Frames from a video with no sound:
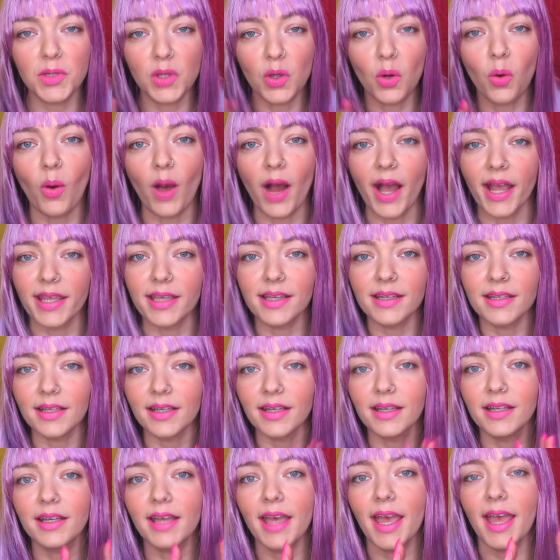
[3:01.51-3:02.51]
be
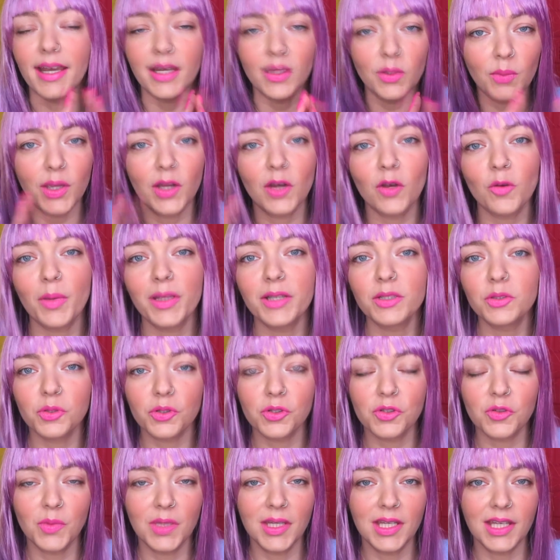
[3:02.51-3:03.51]
quieter anyway on my
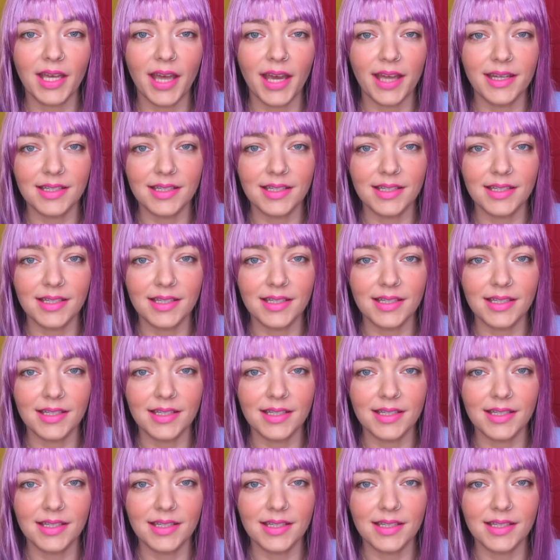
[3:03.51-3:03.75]
social media.